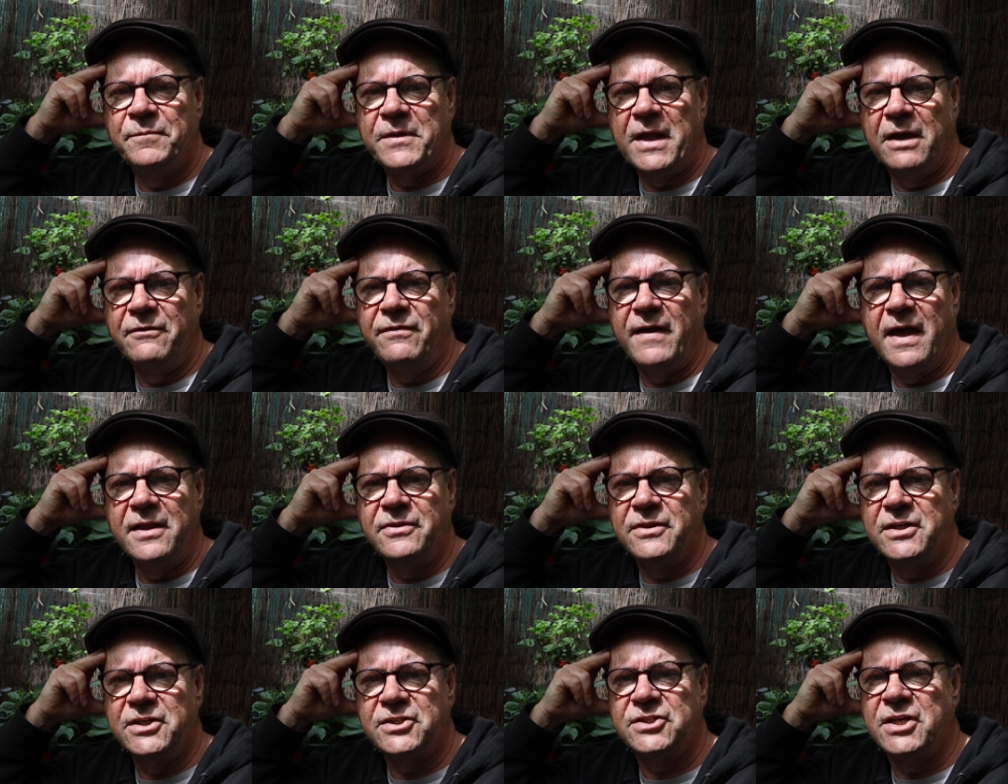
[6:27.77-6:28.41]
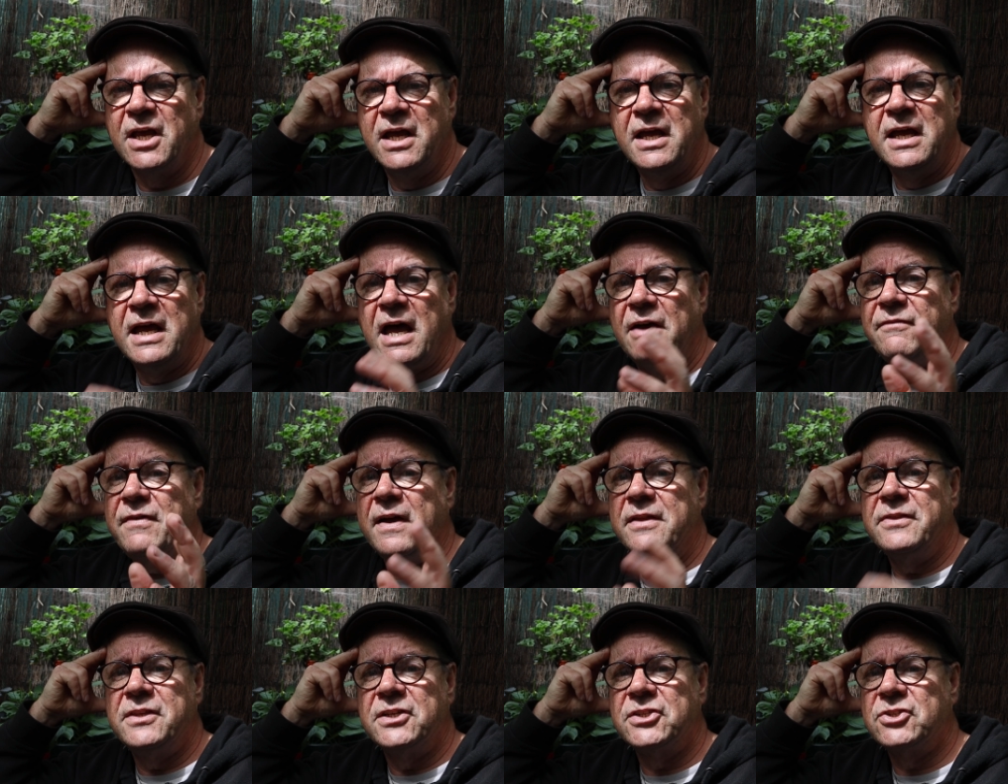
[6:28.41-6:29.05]
I've had this
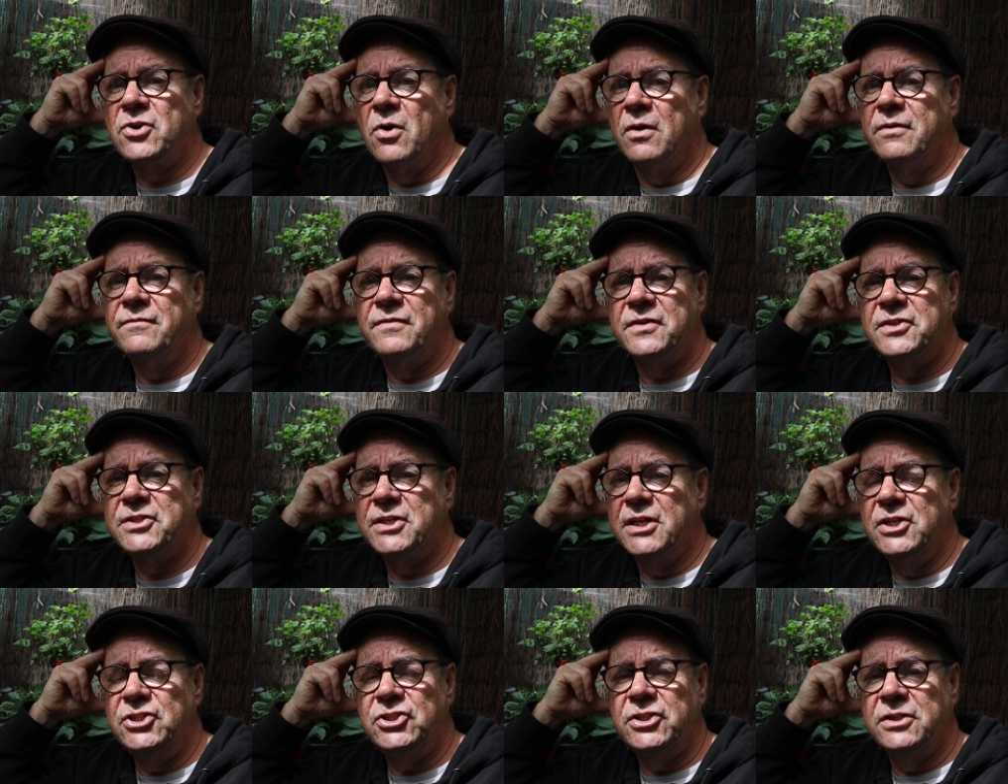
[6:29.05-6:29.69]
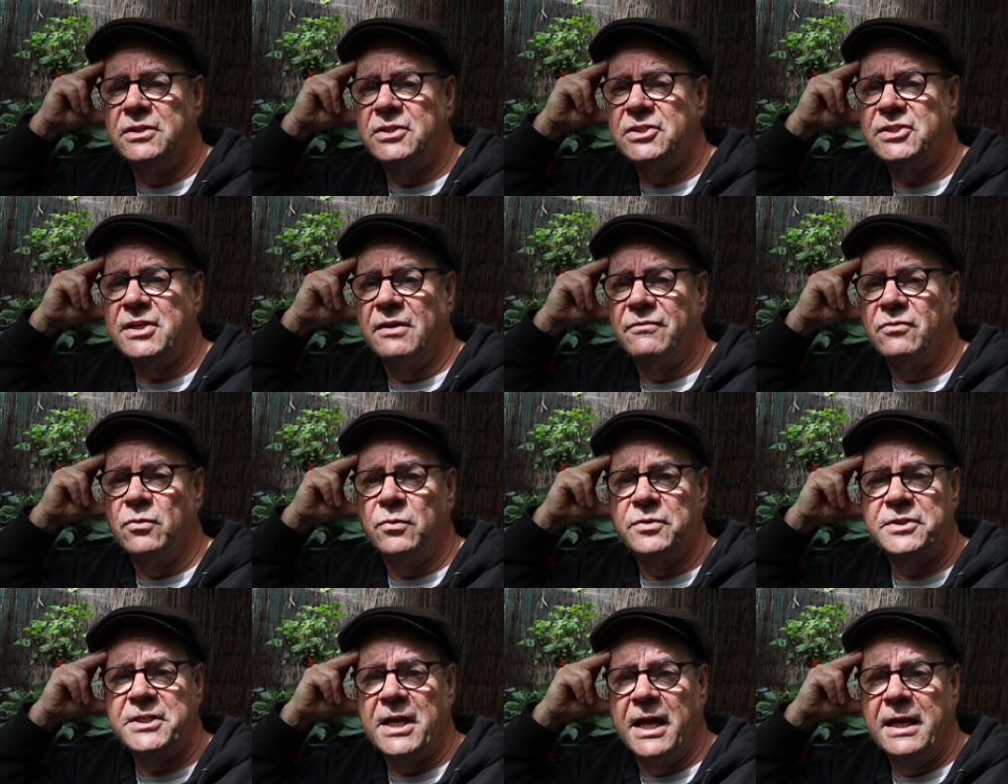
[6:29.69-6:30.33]
conversation
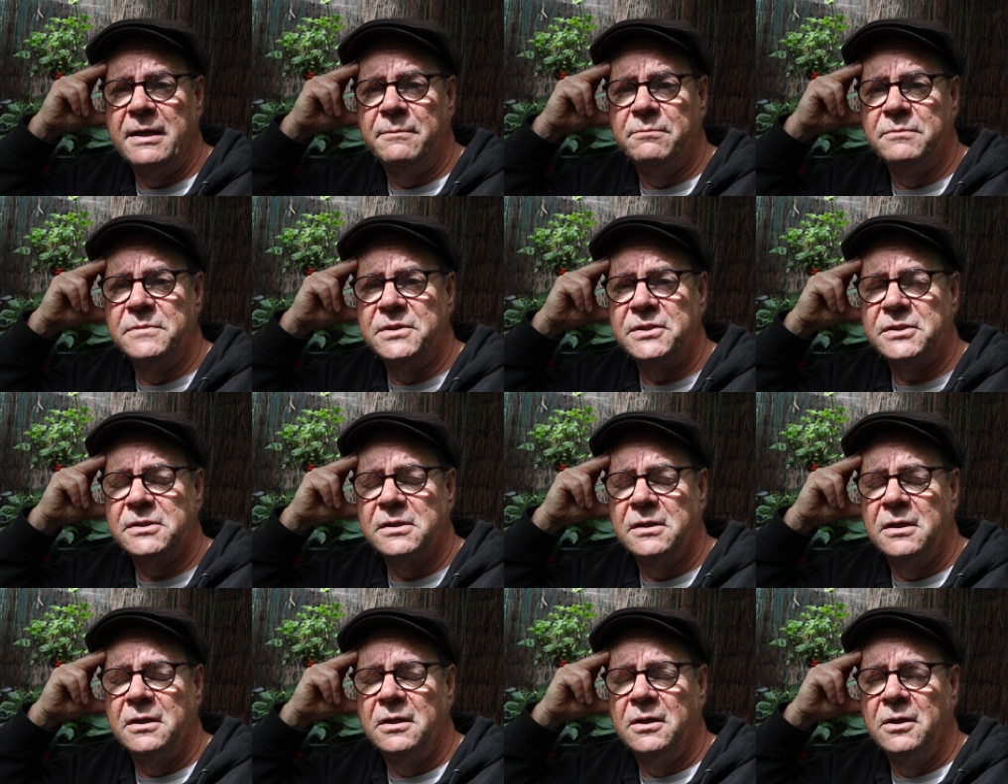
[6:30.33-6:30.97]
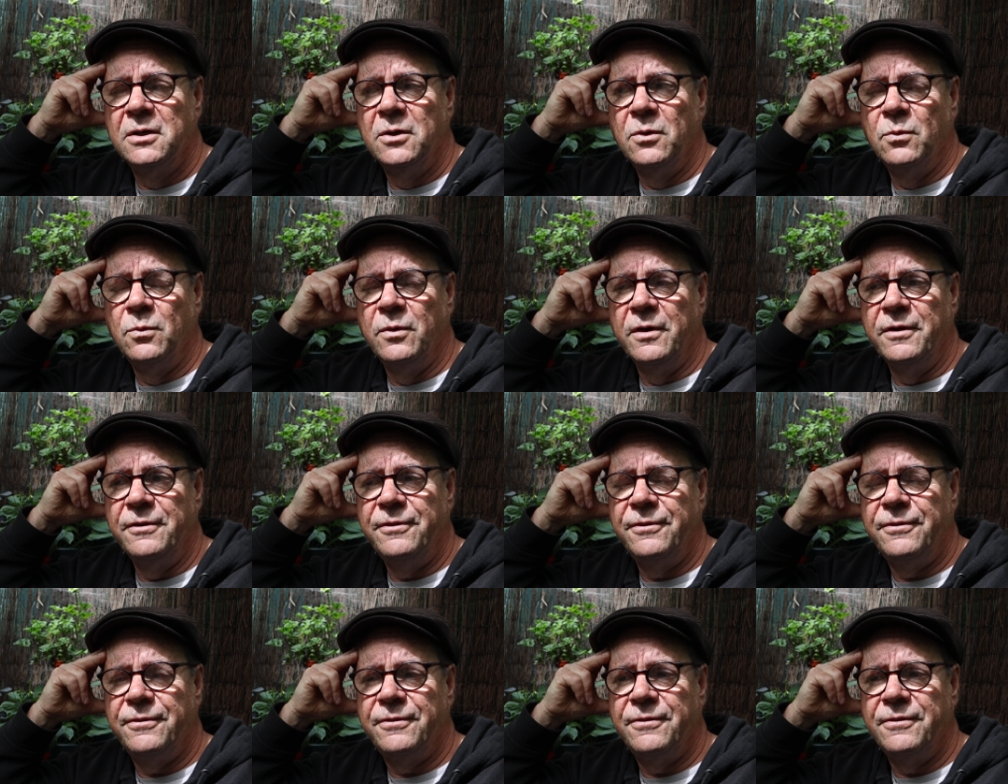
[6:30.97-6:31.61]
several times
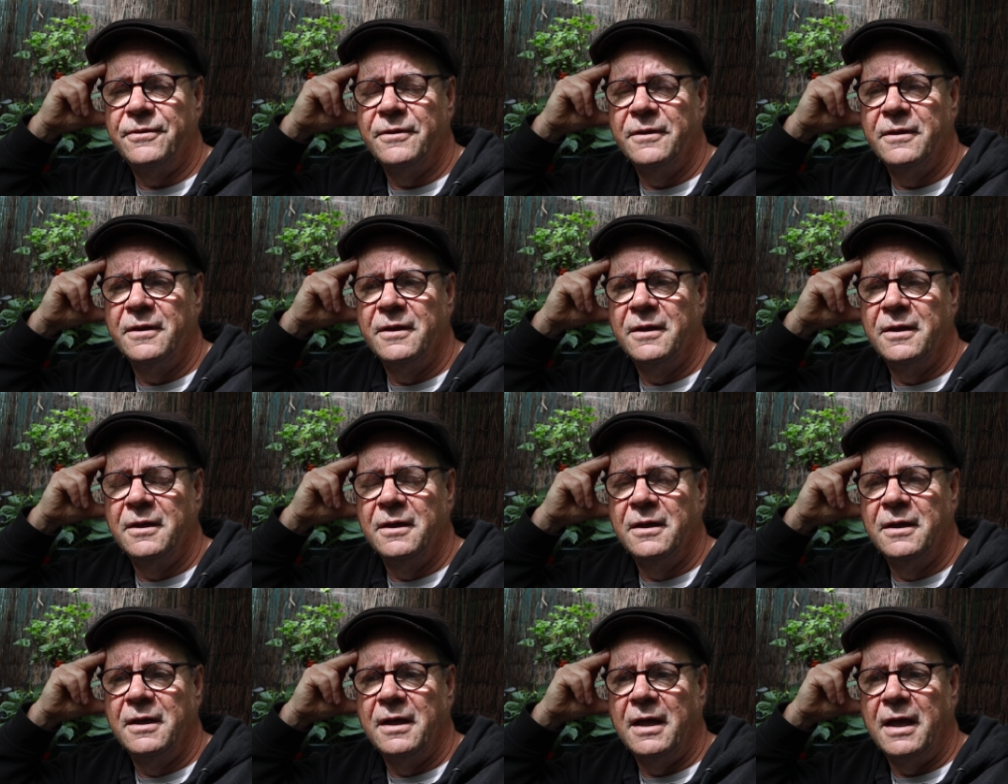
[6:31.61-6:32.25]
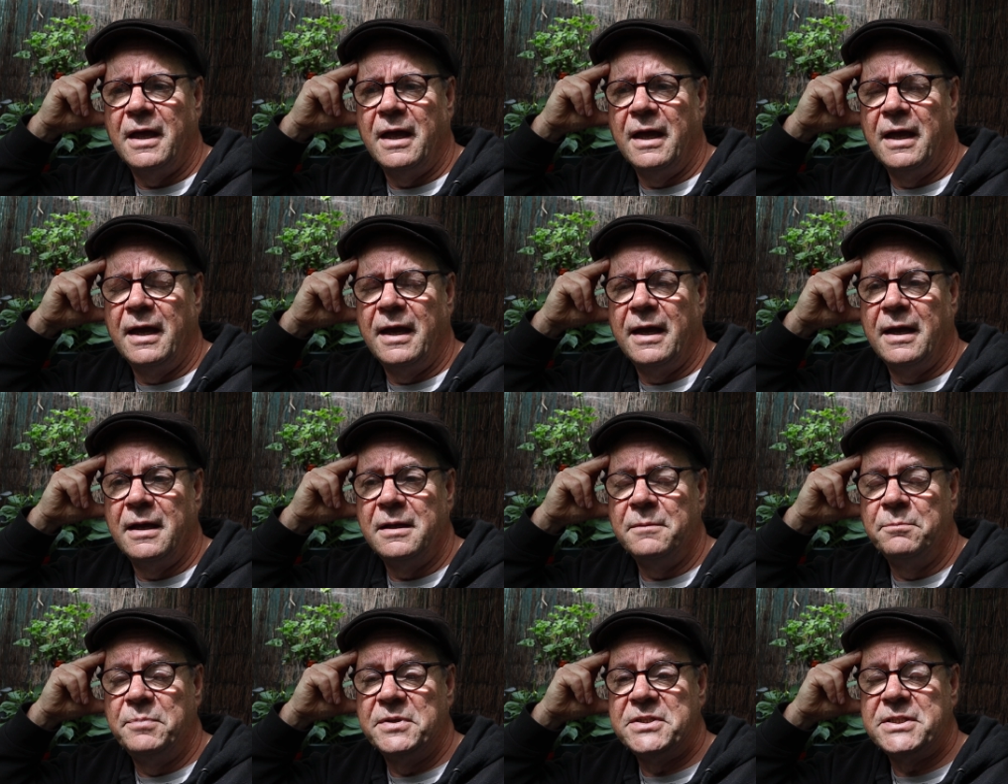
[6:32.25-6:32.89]
with
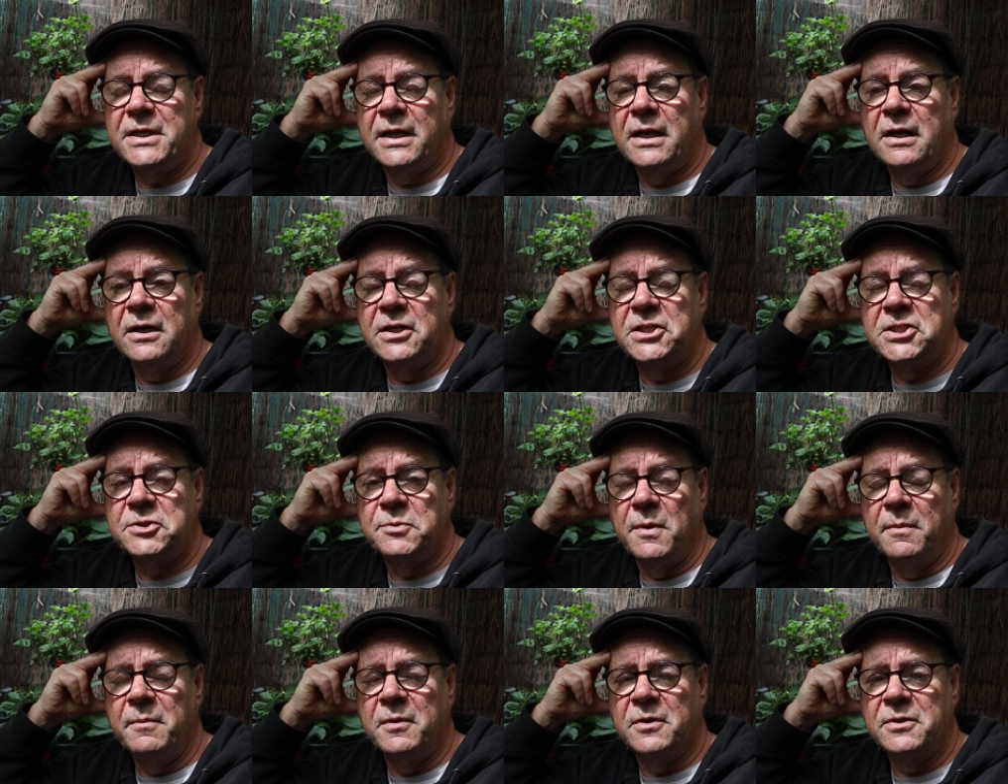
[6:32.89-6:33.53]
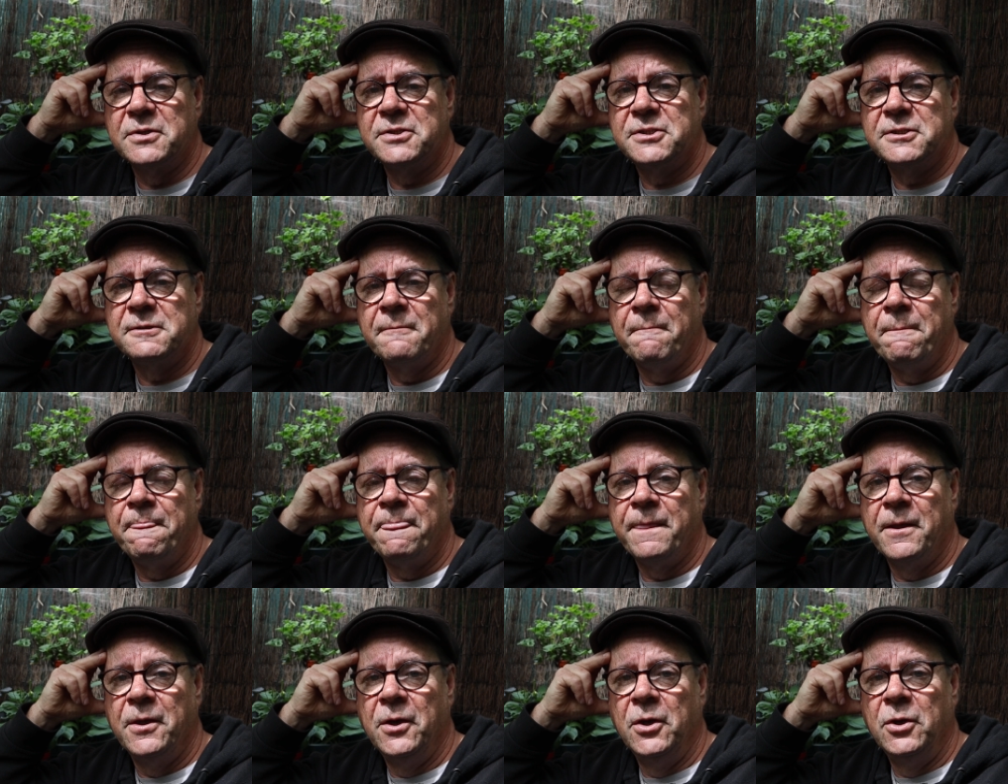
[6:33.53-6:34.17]
in particular swimmers
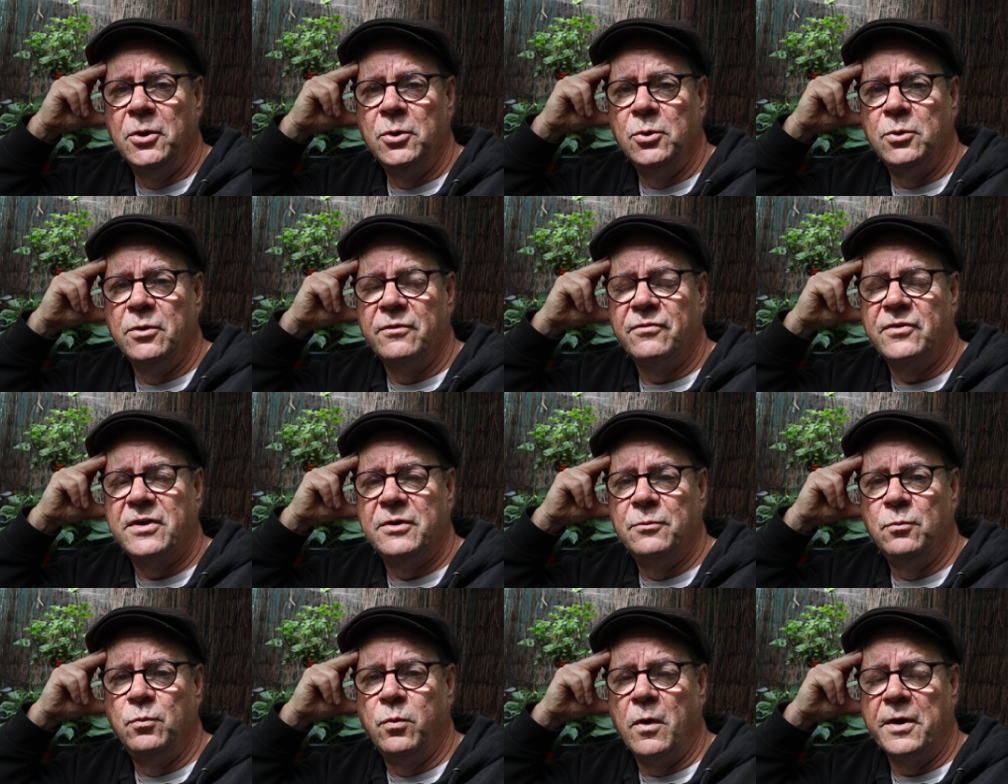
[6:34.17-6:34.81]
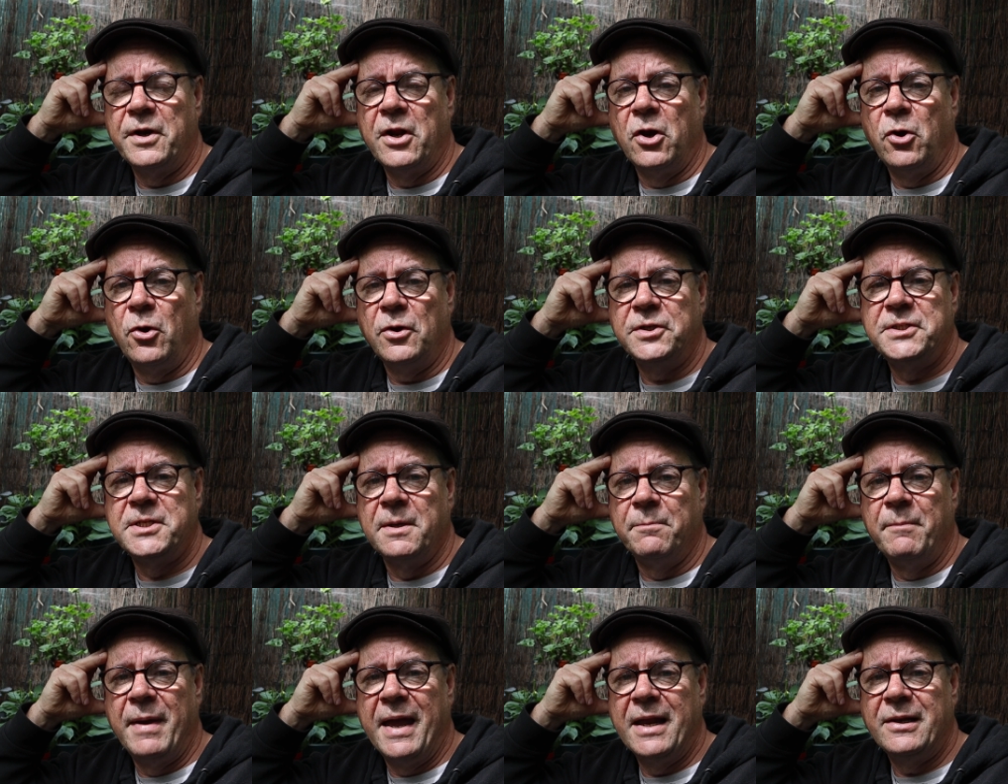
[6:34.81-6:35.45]
who have won a
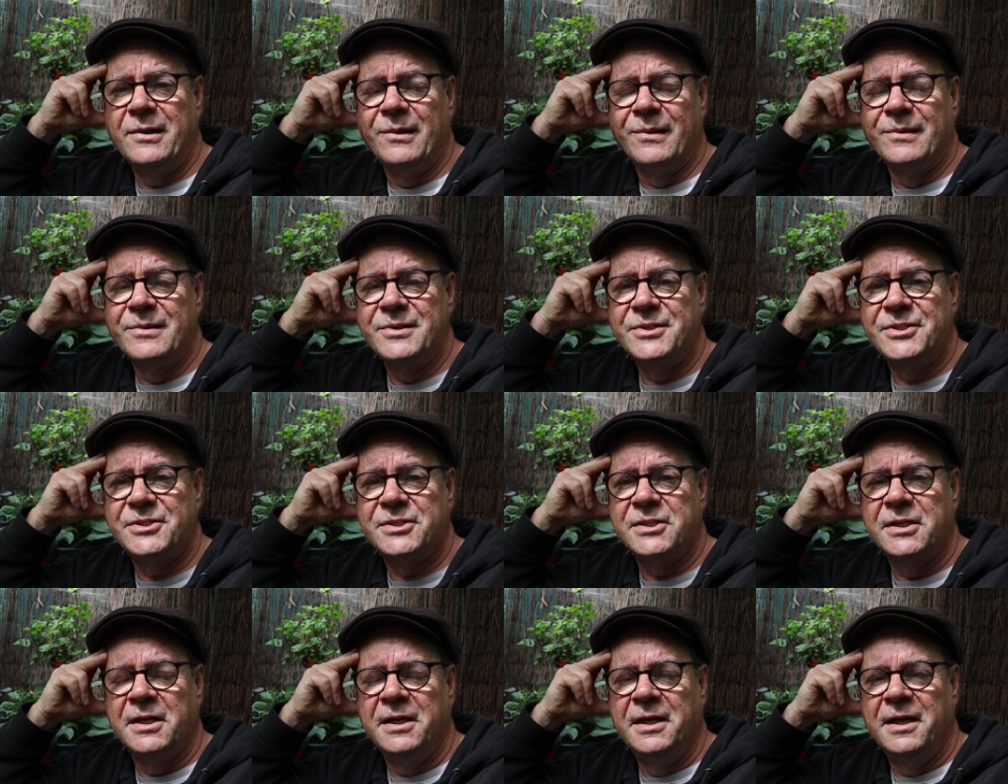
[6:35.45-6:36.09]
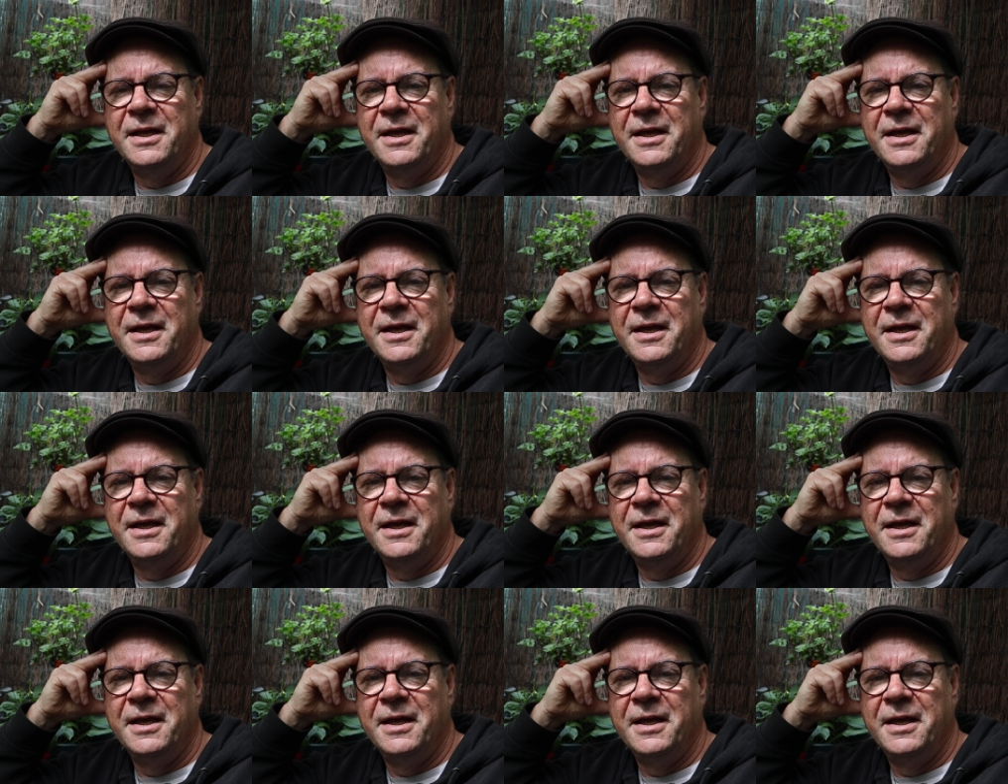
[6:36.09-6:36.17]
lot of medals,